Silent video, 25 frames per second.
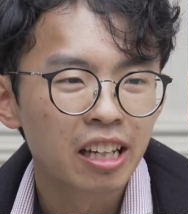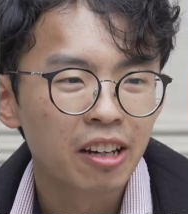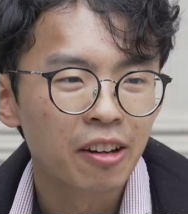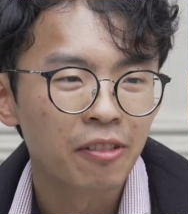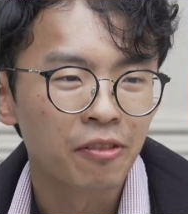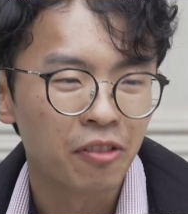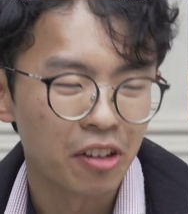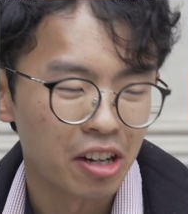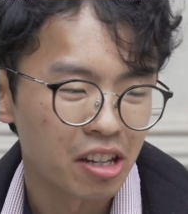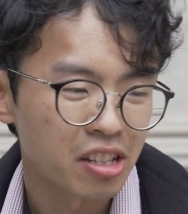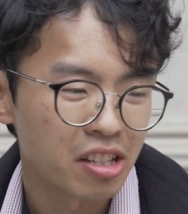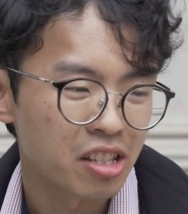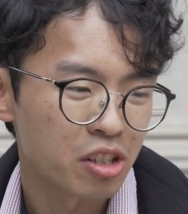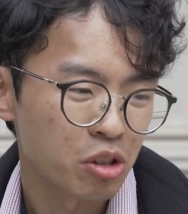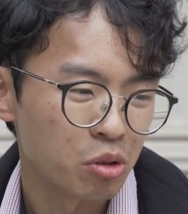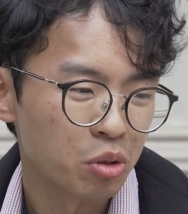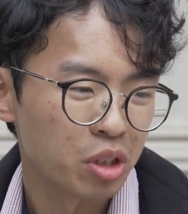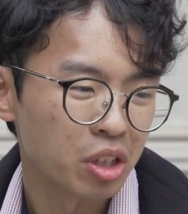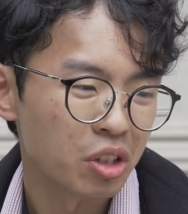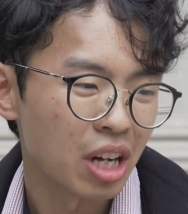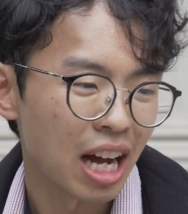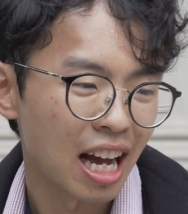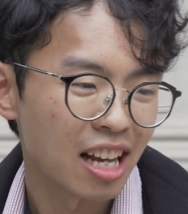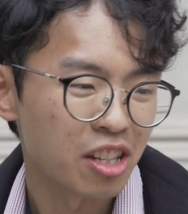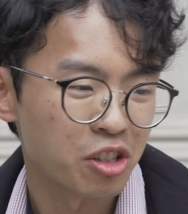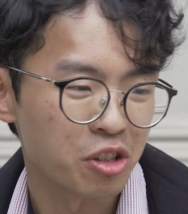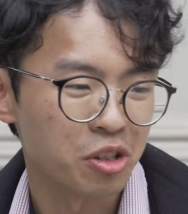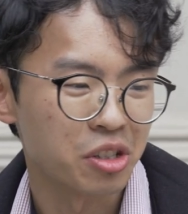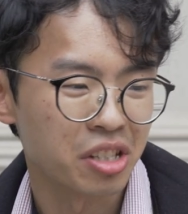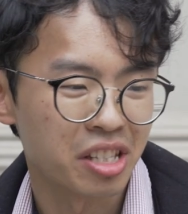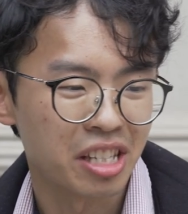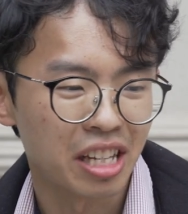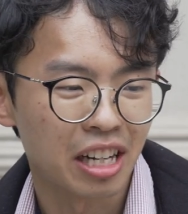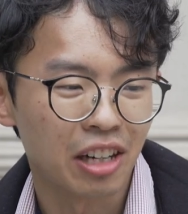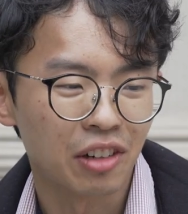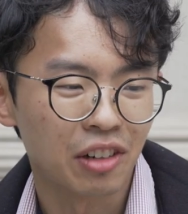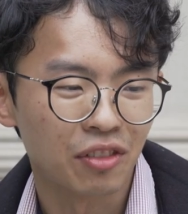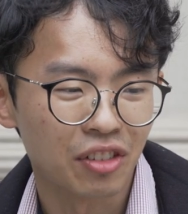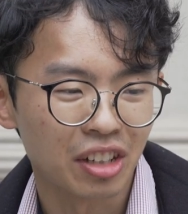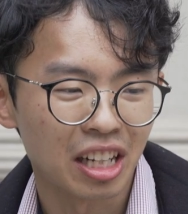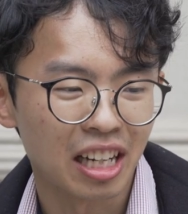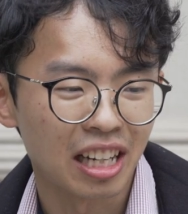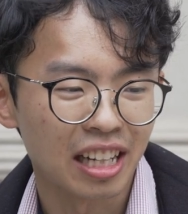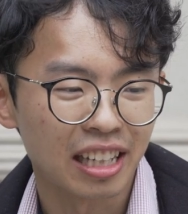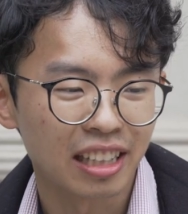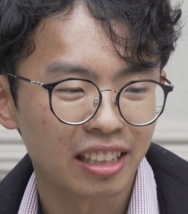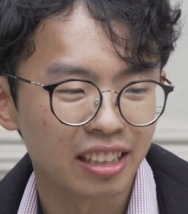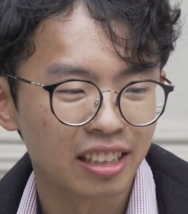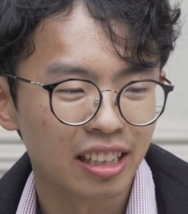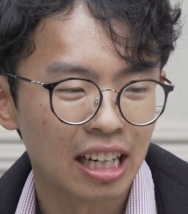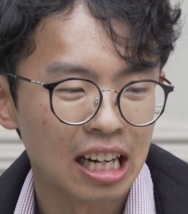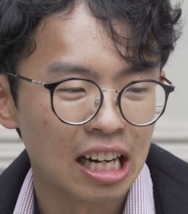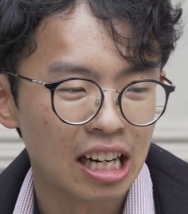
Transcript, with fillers: first you need to ask yourself, like,